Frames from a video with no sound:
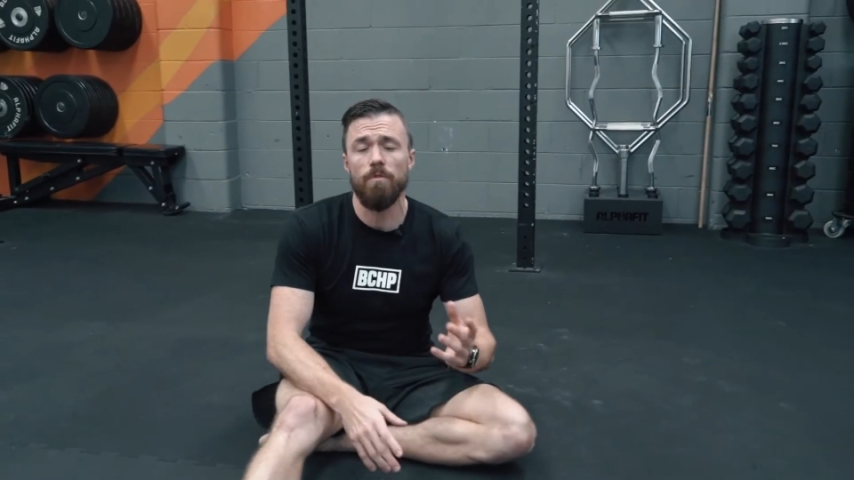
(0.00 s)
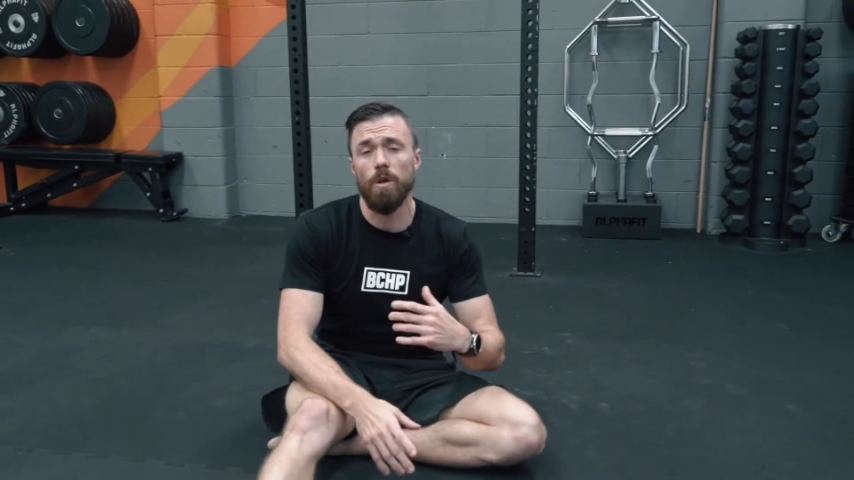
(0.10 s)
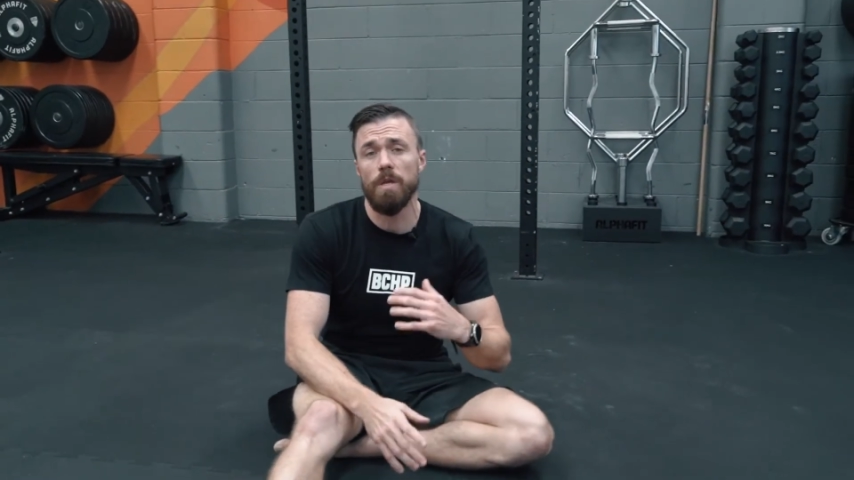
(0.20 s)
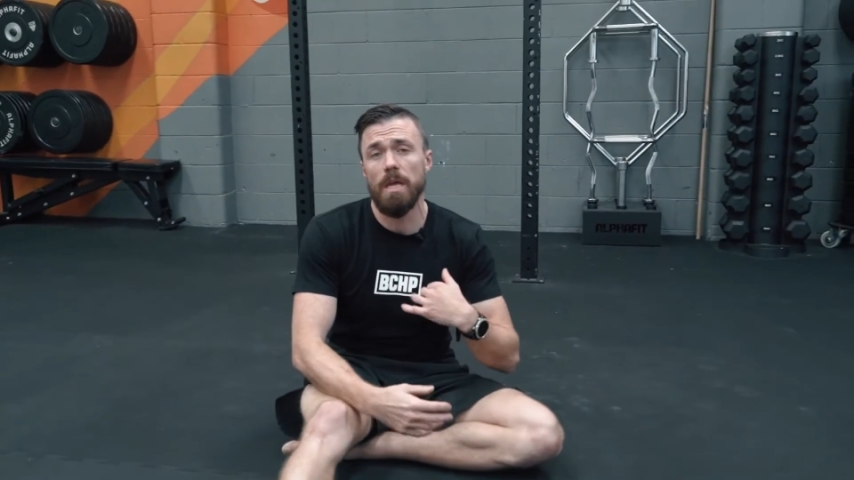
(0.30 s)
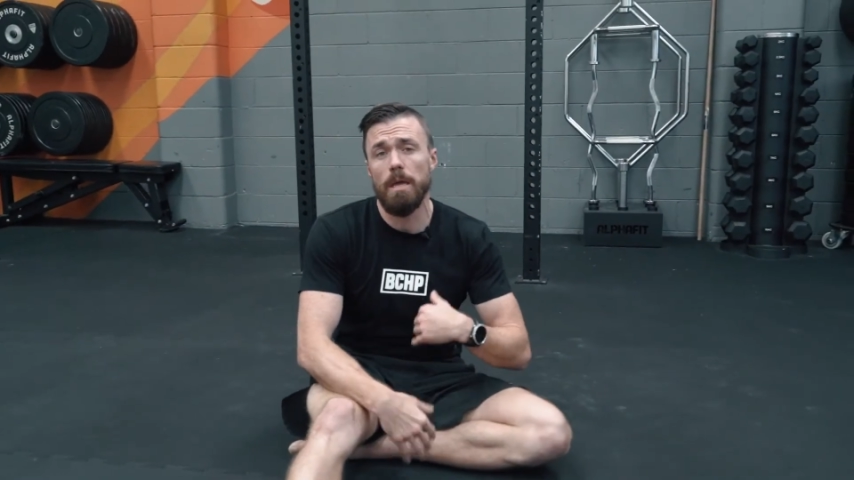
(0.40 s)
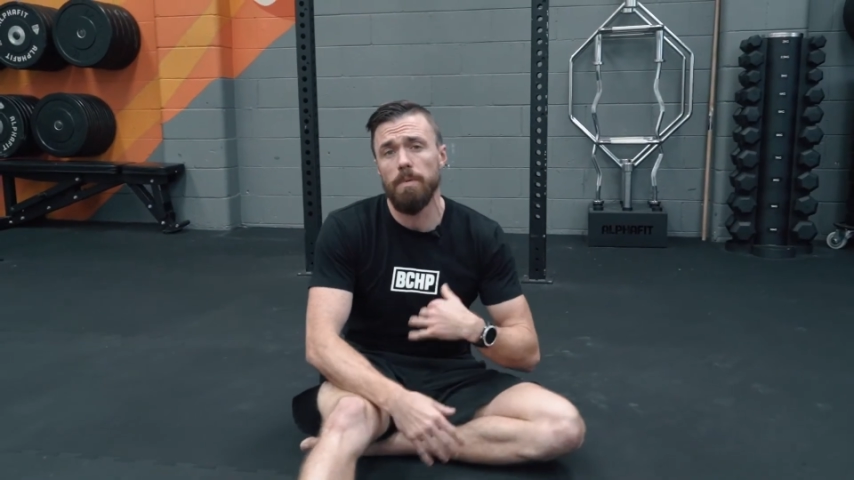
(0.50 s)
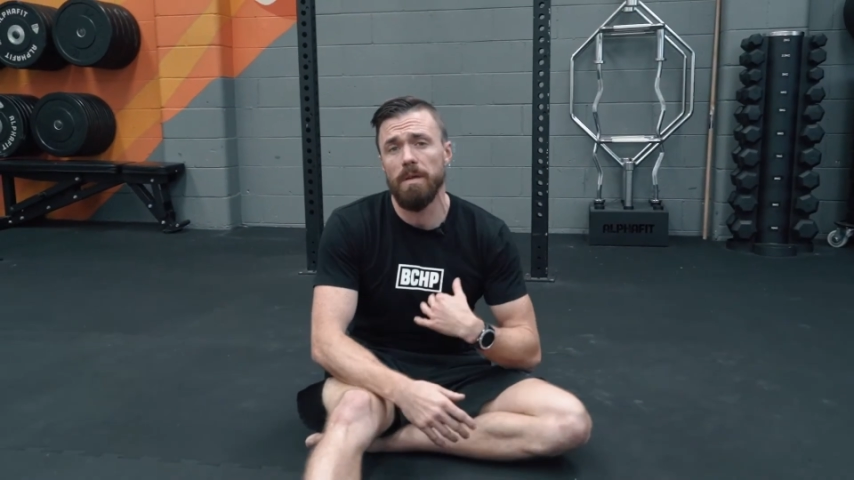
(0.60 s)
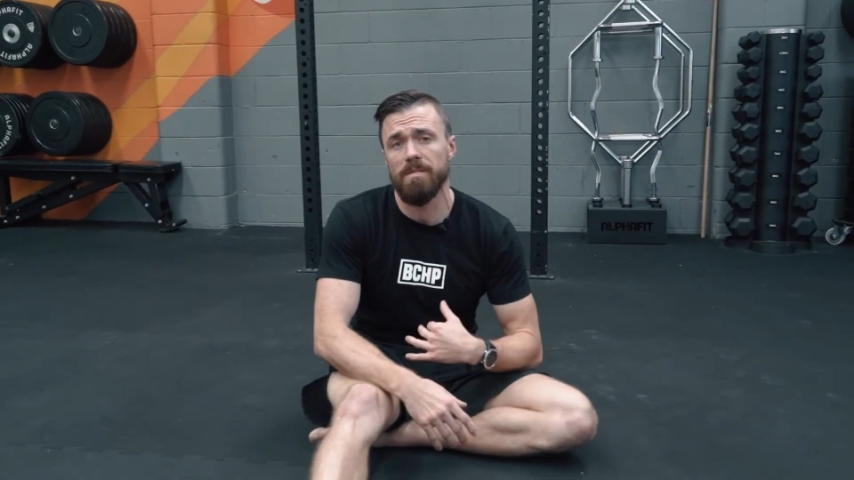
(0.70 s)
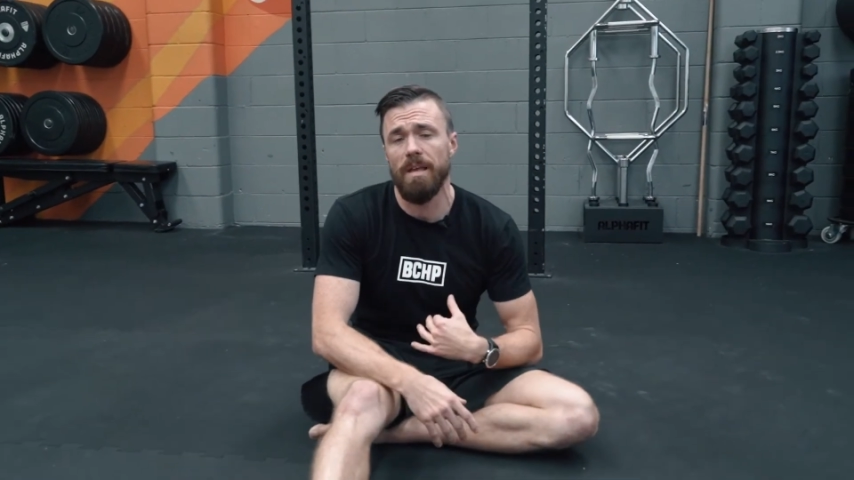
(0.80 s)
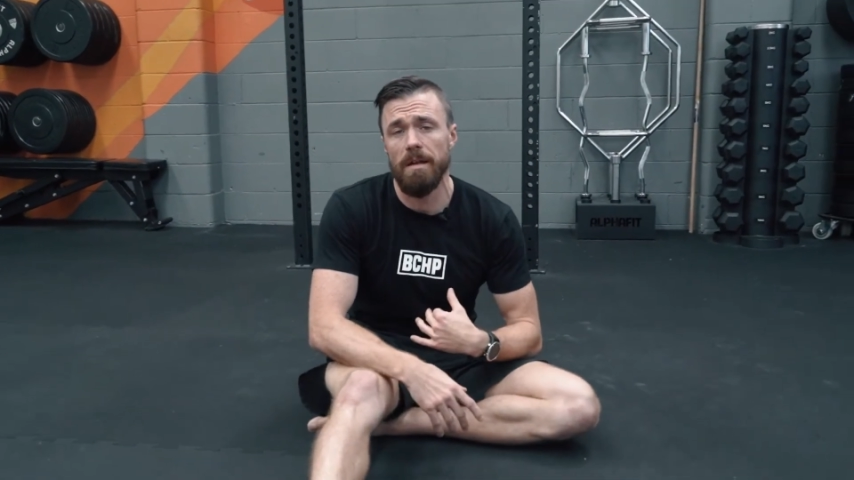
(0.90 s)
got your hip
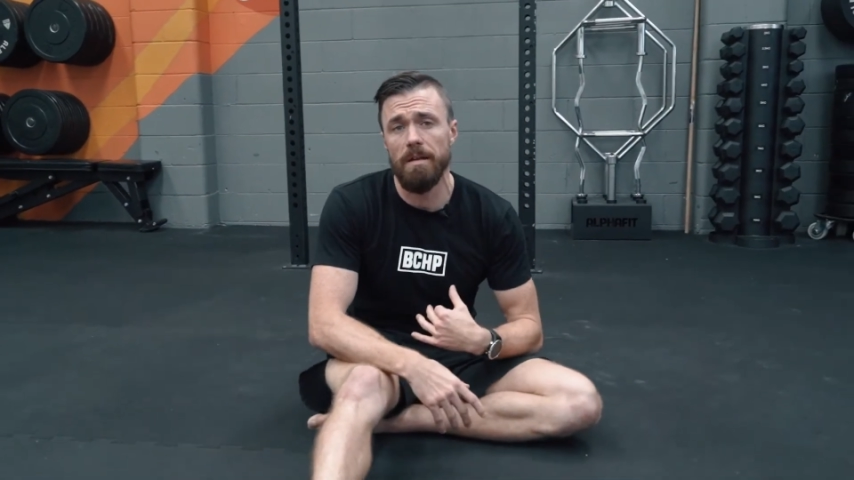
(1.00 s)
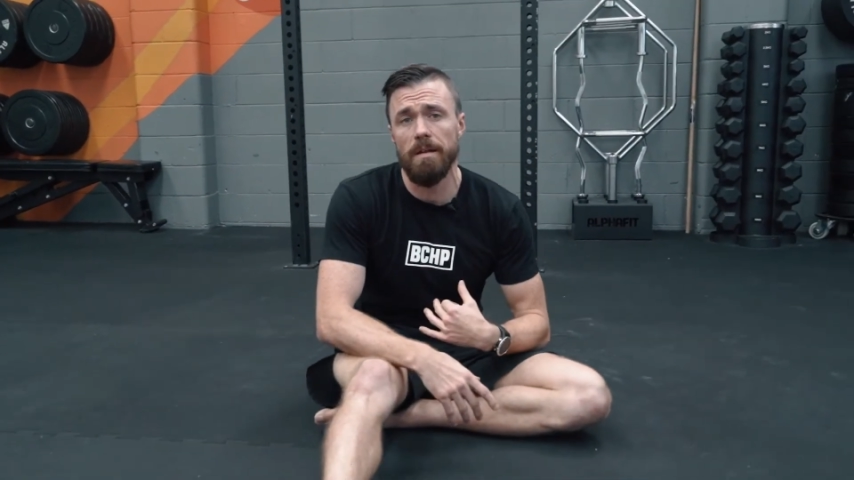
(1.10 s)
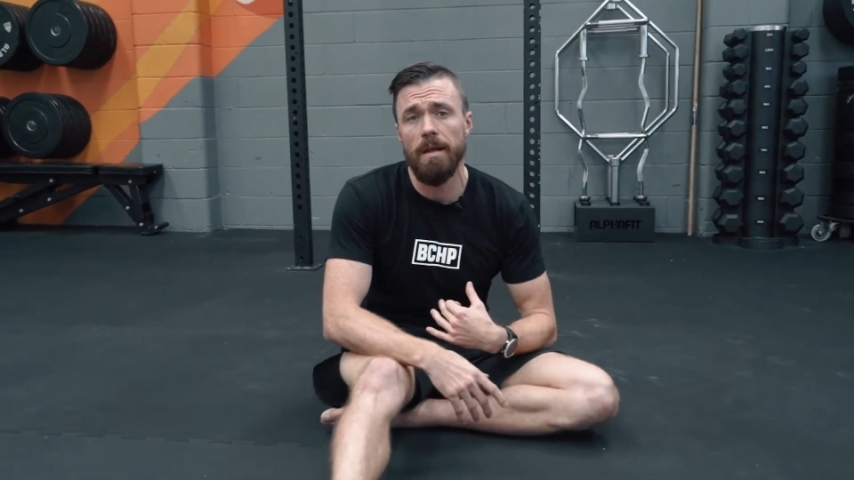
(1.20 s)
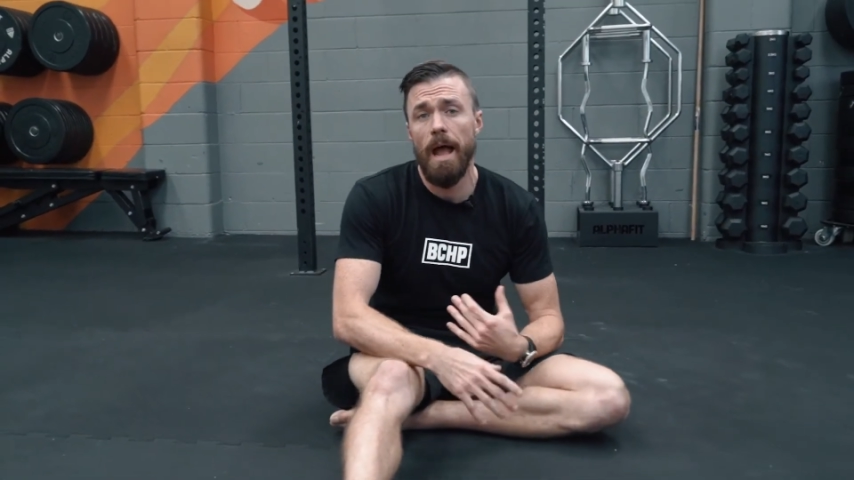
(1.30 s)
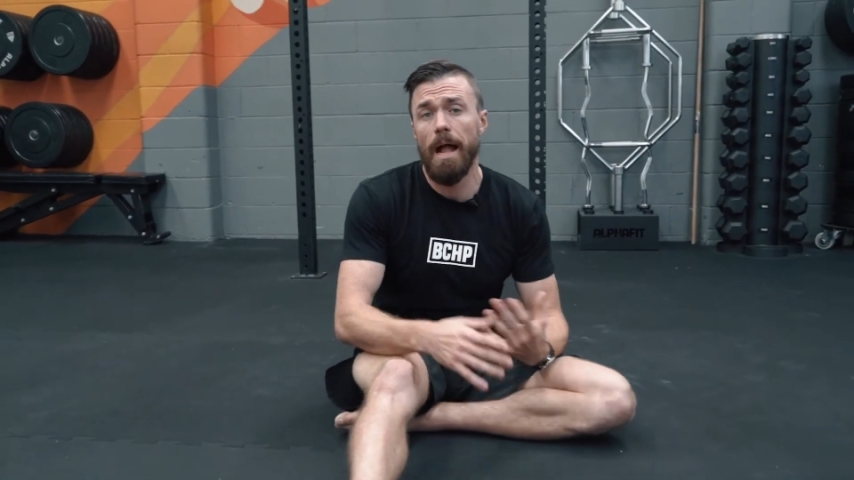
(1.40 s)
extended